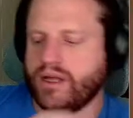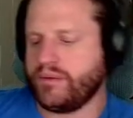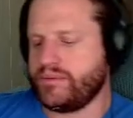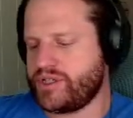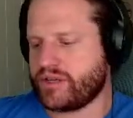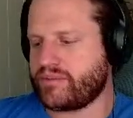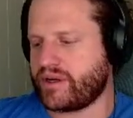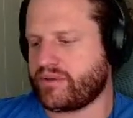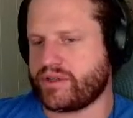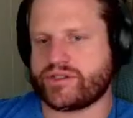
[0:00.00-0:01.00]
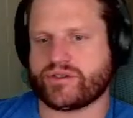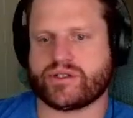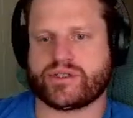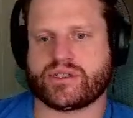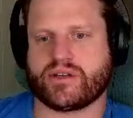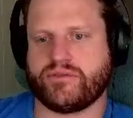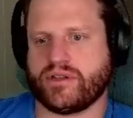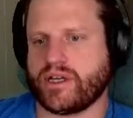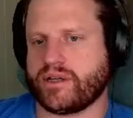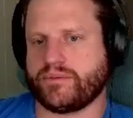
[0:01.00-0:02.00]
Let me check my resources. I
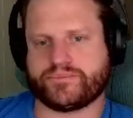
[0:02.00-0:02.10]
feel like